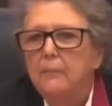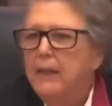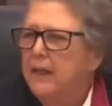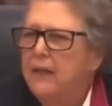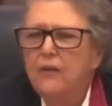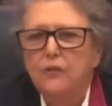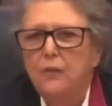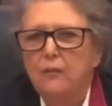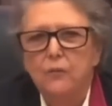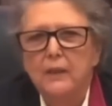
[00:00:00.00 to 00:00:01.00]
But here's
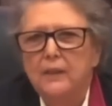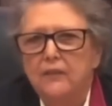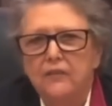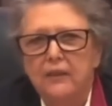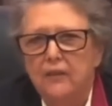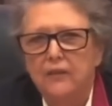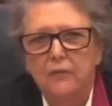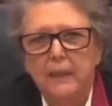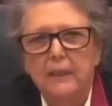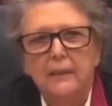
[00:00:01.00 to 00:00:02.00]
what really
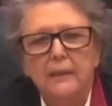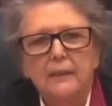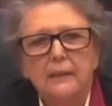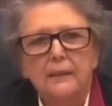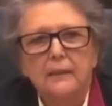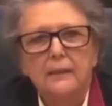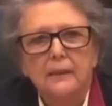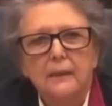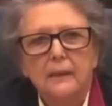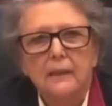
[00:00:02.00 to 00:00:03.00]
scares me.
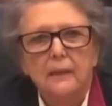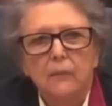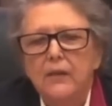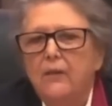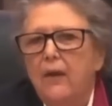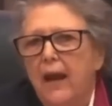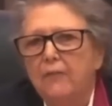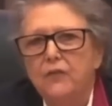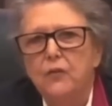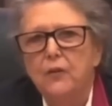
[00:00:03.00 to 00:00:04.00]
When you
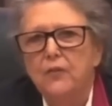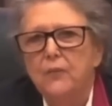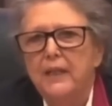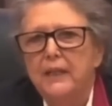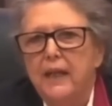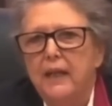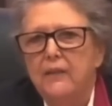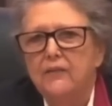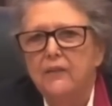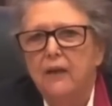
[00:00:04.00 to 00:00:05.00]
have 2 or 3
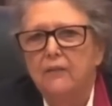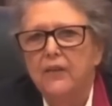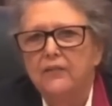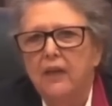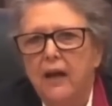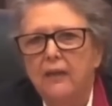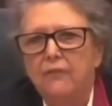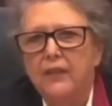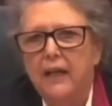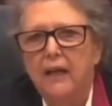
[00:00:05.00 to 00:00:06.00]
days of this kind
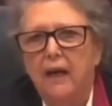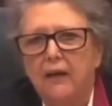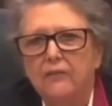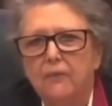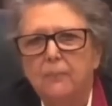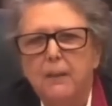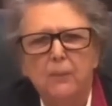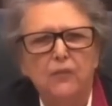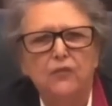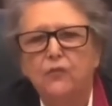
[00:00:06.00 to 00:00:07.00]
of chaos, of
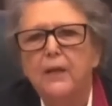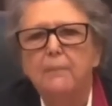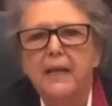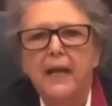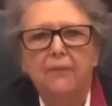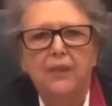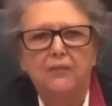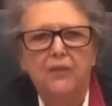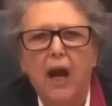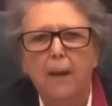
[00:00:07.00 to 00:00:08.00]
people screaming at
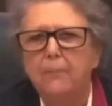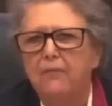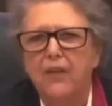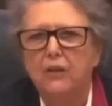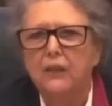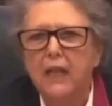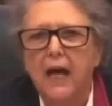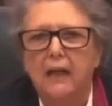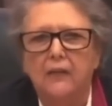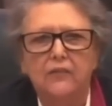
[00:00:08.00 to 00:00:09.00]
the top of their
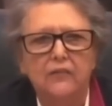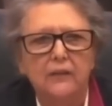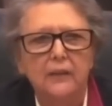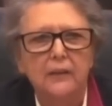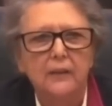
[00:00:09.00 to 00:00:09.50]
lungs,